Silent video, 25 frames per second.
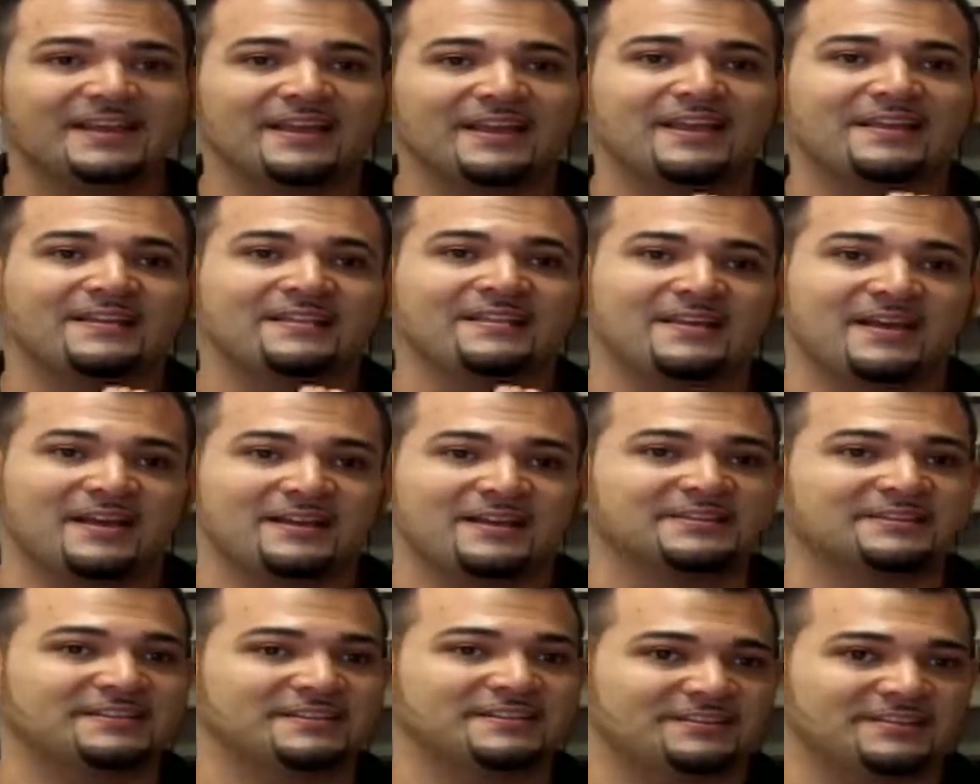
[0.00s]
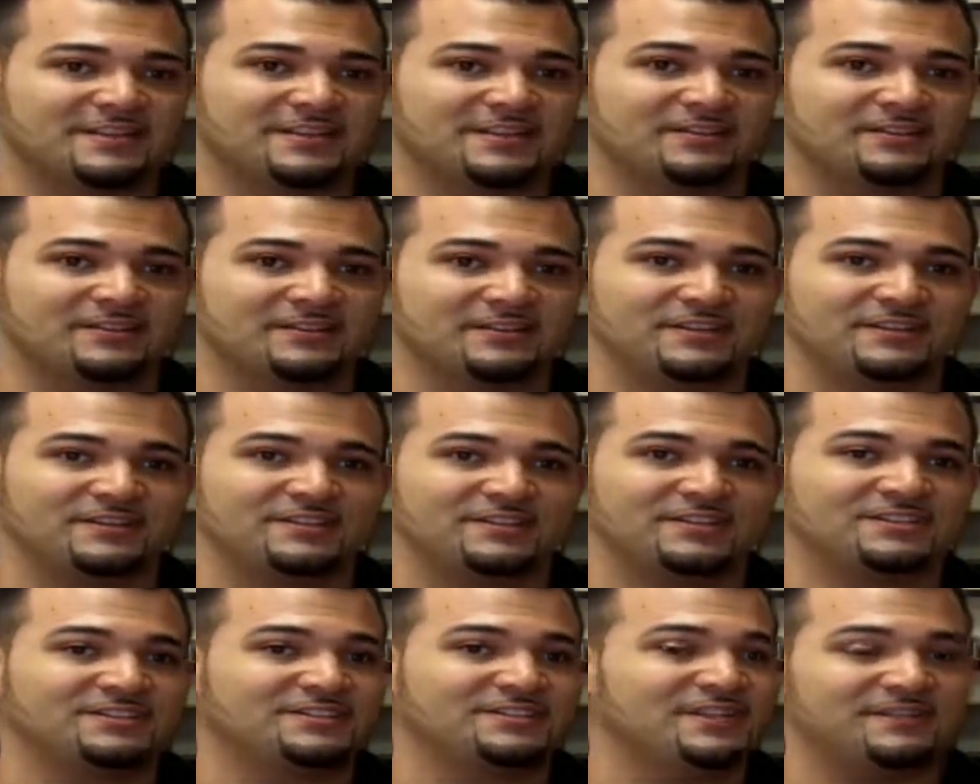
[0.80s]
and not necessarily
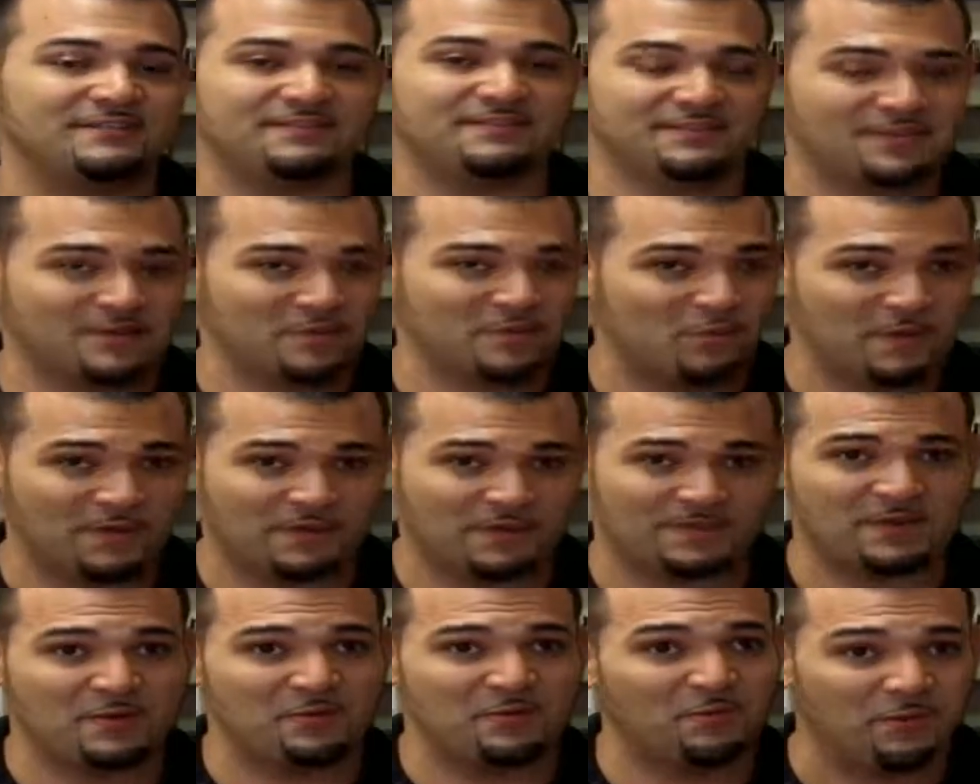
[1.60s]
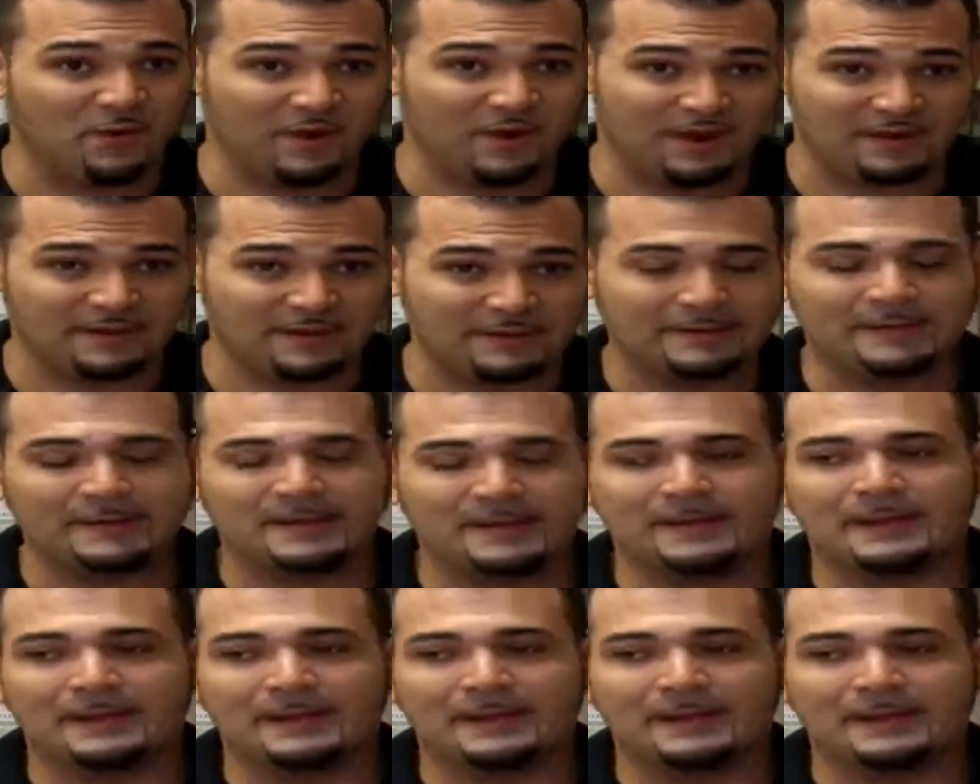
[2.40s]
just giving them what they want.